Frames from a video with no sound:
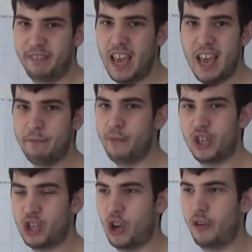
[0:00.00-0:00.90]
yeah,
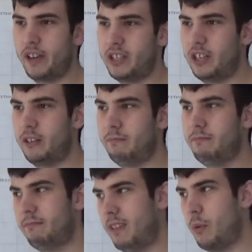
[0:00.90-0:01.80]
first corner incident.
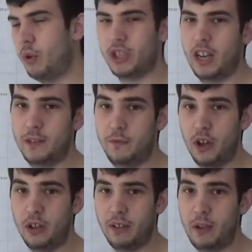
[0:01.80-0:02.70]
It wasn't his
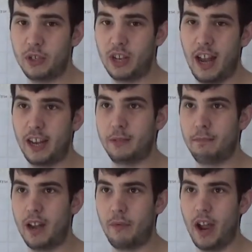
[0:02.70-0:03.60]
fault. He was collected
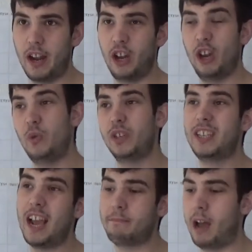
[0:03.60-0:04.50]
by Raikkonen. It was
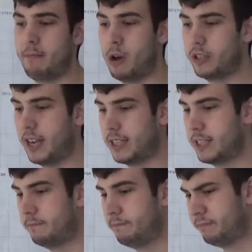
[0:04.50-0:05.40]
tagged by
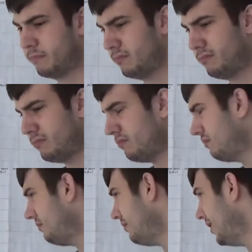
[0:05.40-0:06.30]
Bottas.
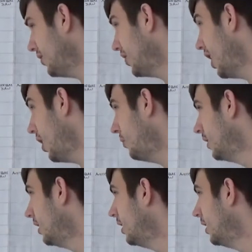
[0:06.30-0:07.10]
So